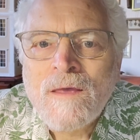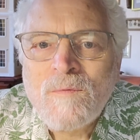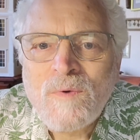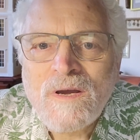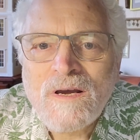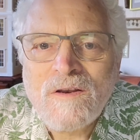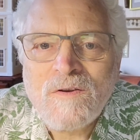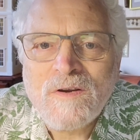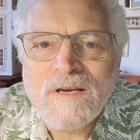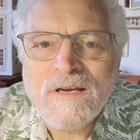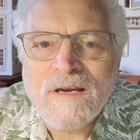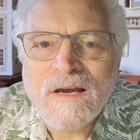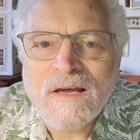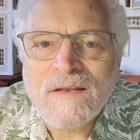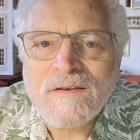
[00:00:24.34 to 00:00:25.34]
we are looking
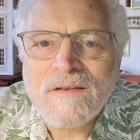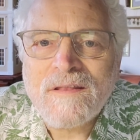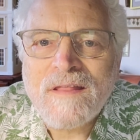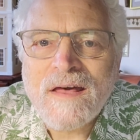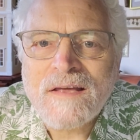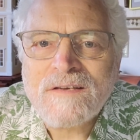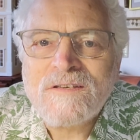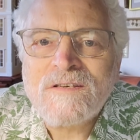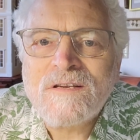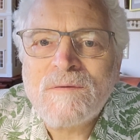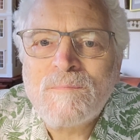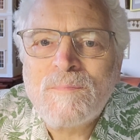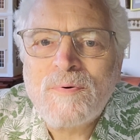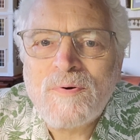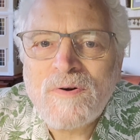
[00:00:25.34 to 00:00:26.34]
at that
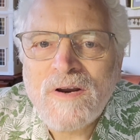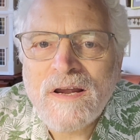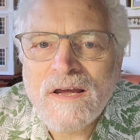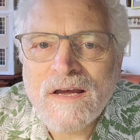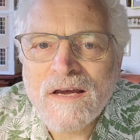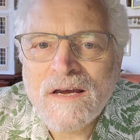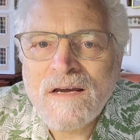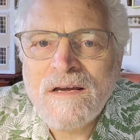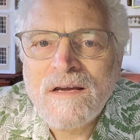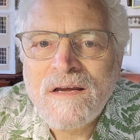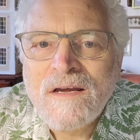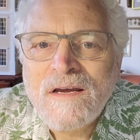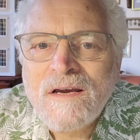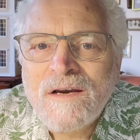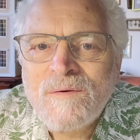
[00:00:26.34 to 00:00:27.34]
prayer
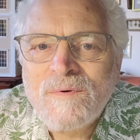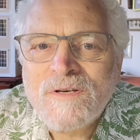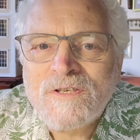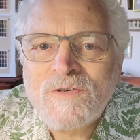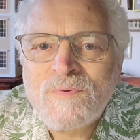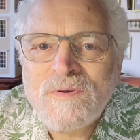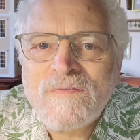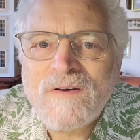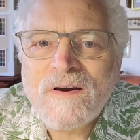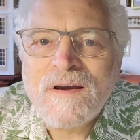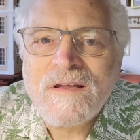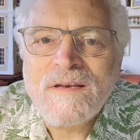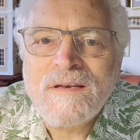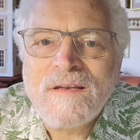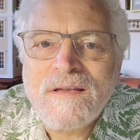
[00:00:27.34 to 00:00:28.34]
which we
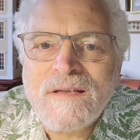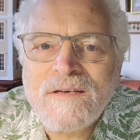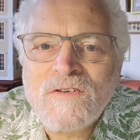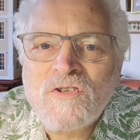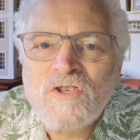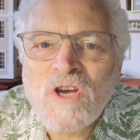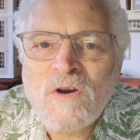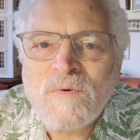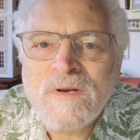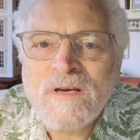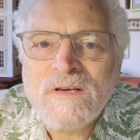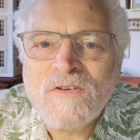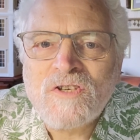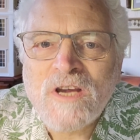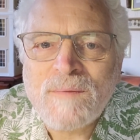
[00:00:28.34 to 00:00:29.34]
find in
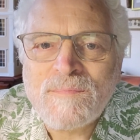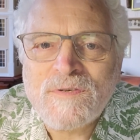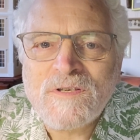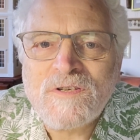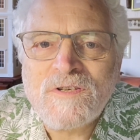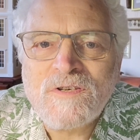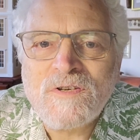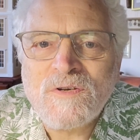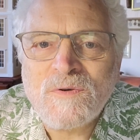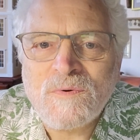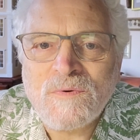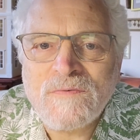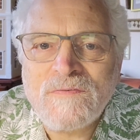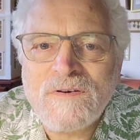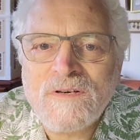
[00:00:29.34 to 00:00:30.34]
Jonah chapter
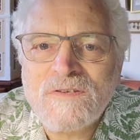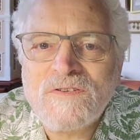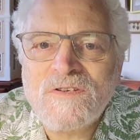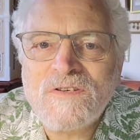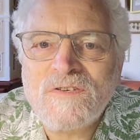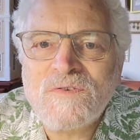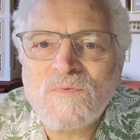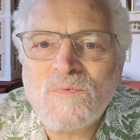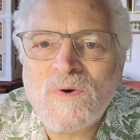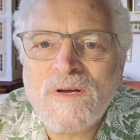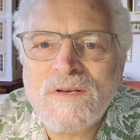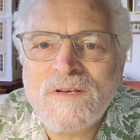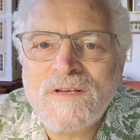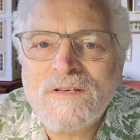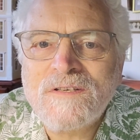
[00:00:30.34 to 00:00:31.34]
2 verses
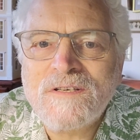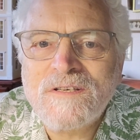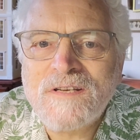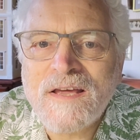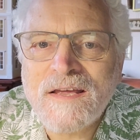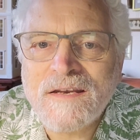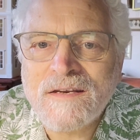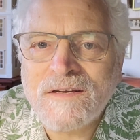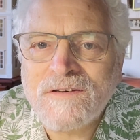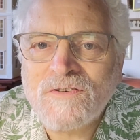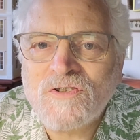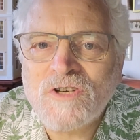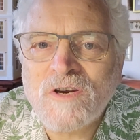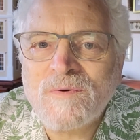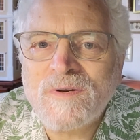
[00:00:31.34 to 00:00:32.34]
1 to 10.
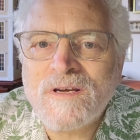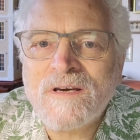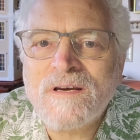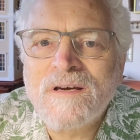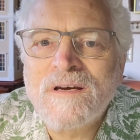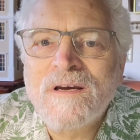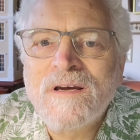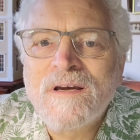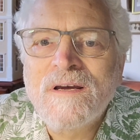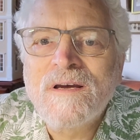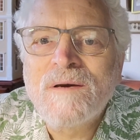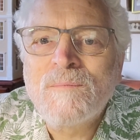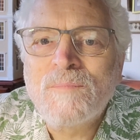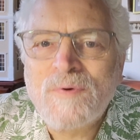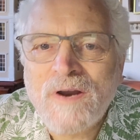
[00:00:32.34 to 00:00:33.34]
Jonah
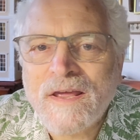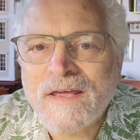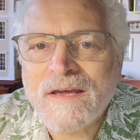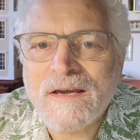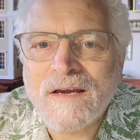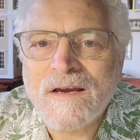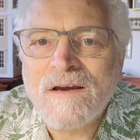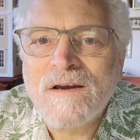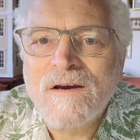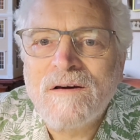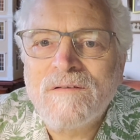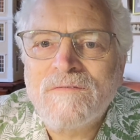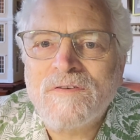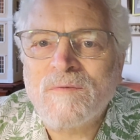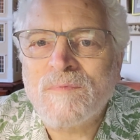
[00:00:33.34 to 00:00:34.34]
praying
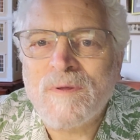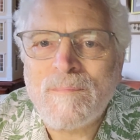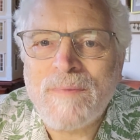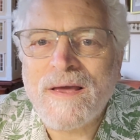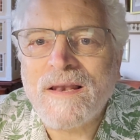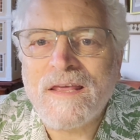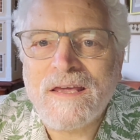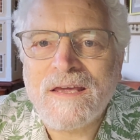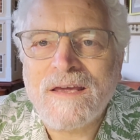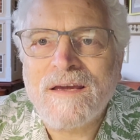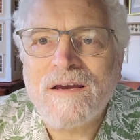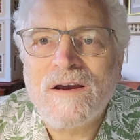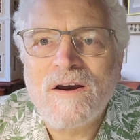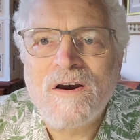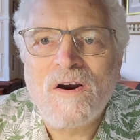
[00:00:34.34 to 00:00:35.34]
from the belly
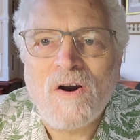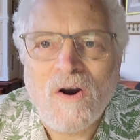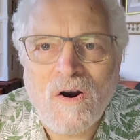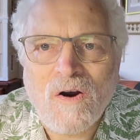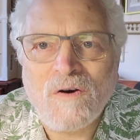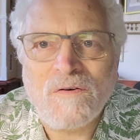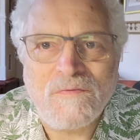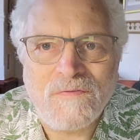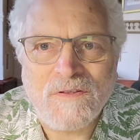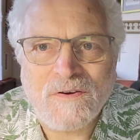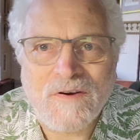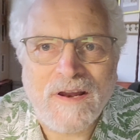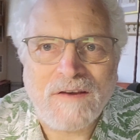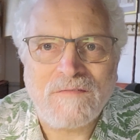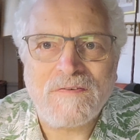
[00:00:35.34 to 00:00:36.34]
of the
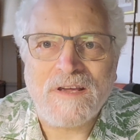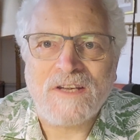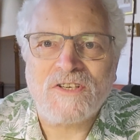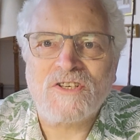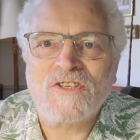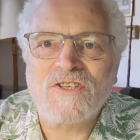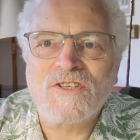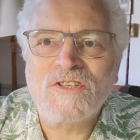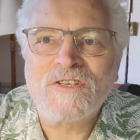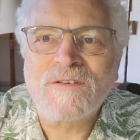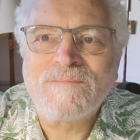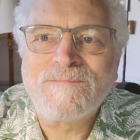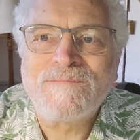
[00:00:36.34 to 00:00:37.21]
great fish.